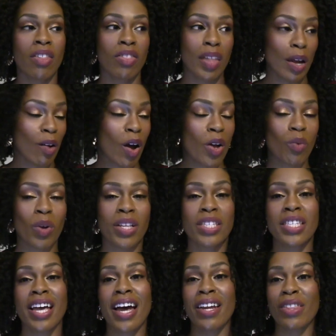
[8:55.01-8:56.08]
They're on one
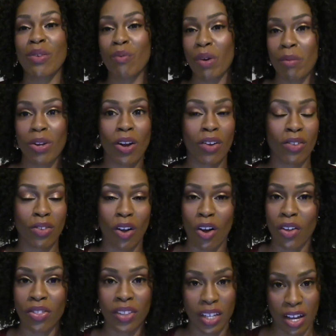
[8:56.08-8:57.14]
side and the women are
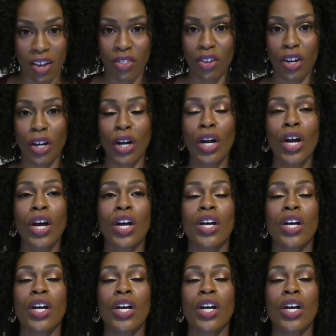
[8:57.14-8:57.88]
on the other.